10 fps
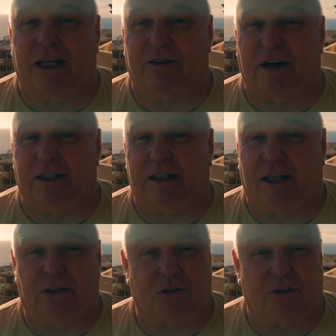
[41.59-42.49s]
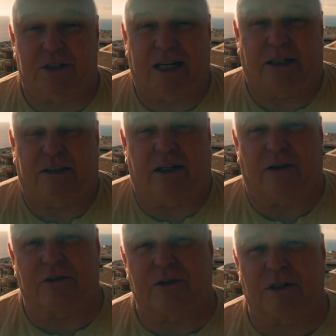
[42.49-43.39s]
to hear anything else or see anything
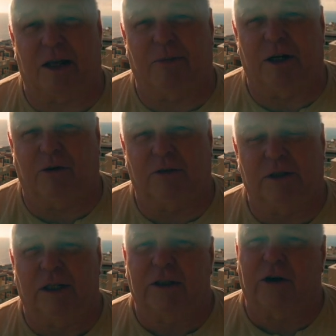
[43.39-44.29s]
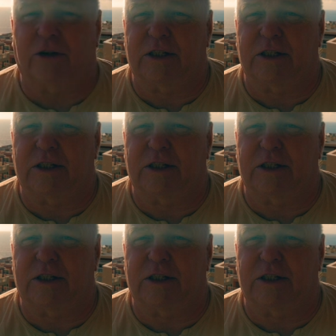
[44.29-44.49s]
else, just let me know. Go to